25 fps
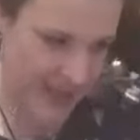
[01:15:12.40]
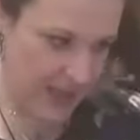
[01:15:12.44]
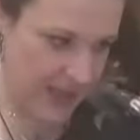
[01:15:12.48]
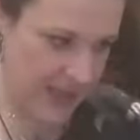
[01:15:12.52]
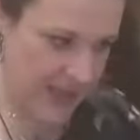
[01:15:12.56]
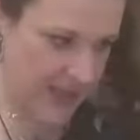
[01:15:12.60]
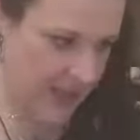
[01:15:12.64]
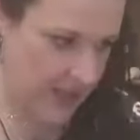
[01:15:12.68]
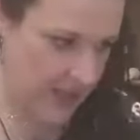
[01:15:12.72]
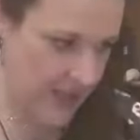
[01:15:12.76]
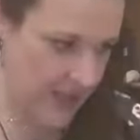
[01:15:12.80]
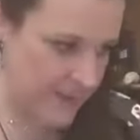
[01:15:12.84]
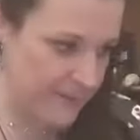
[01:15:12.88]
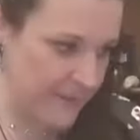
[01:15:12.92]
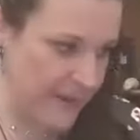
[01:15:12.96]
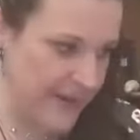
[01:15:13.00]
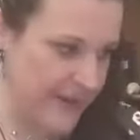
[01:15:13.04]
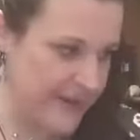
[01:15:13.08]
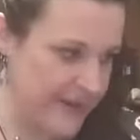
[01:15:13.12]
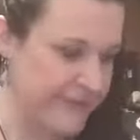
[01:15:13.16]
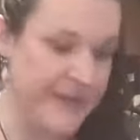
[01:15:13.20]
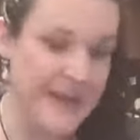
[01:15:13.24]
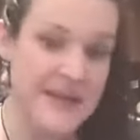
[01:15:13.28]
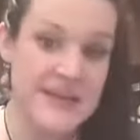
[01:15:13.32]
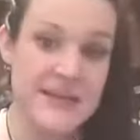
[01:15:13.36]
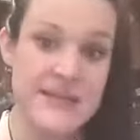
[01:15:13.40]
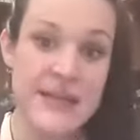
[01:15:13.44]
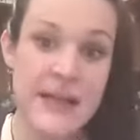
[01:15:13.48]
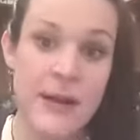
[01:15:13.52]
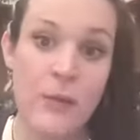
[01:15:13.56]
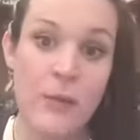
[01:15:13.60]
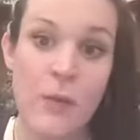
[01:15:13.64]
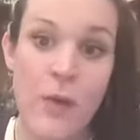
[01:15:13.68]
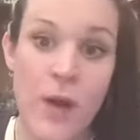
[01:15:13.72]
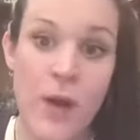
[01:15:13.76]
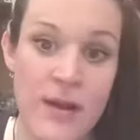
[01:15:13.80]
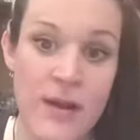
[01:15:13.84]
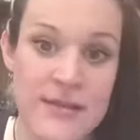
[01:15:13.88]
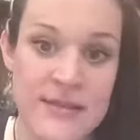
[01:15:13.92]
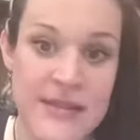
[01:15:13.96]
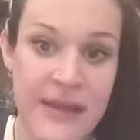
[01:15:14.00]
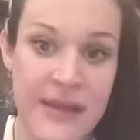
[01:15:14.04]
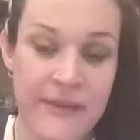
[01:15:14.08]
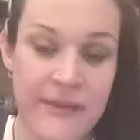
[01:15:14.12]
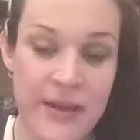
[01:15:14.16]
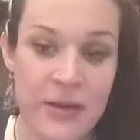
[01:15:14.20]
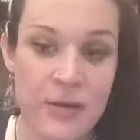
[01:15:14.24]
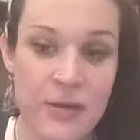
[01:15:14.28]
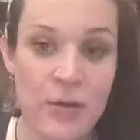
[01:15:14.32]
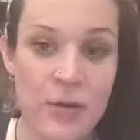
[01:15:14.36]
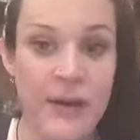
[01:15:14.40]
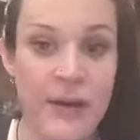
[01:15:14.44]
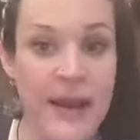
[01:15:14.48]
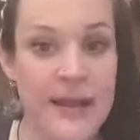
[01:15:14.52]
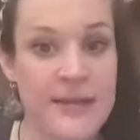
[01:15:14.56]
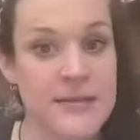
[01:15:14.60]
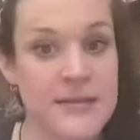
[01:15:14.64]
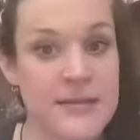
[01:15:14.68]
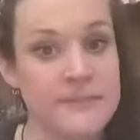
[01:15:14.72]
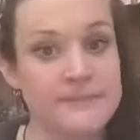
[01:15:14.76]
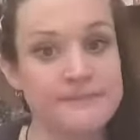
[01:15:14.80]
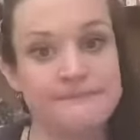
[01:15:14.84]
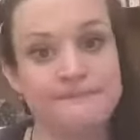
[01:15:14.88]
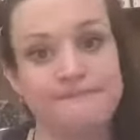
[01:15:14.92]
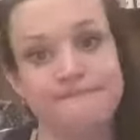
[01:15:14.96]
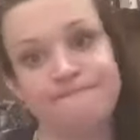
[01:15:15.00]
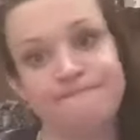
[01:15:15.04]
manifesting whilst having an orgasm,